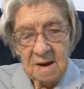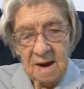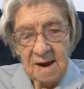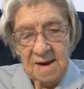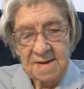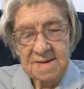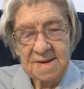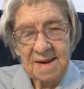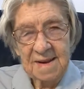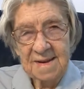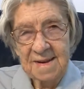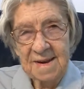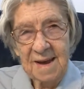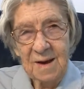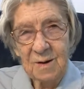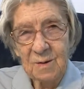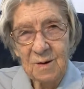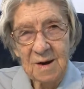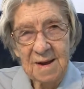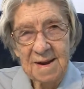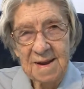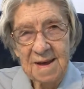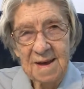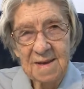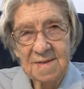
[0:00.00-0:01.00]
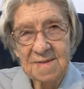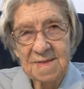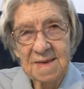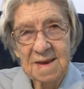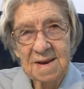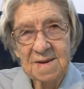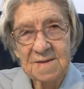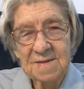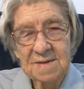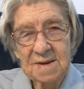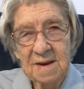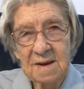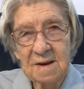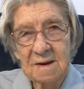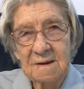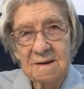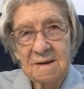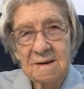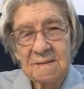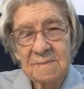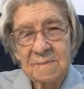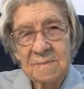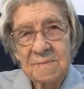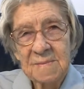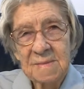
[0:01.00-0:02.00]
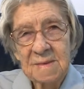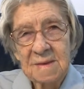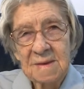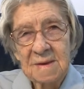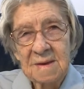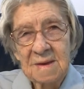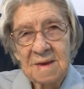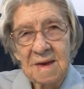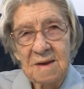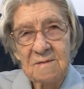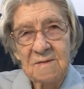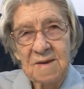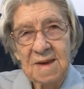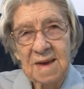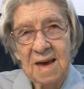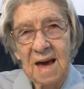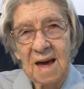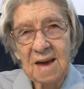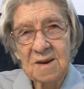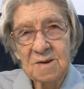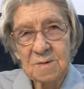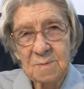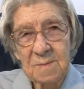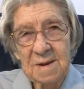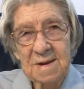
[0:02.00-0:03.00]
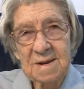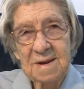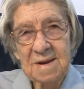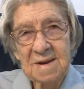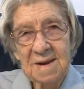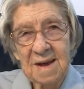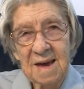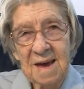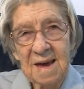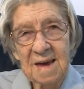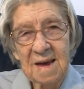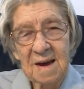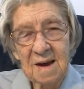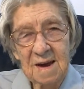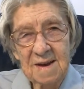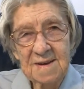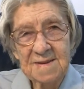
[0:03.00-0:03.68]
I said, "No, I don't think so." If he asked me today,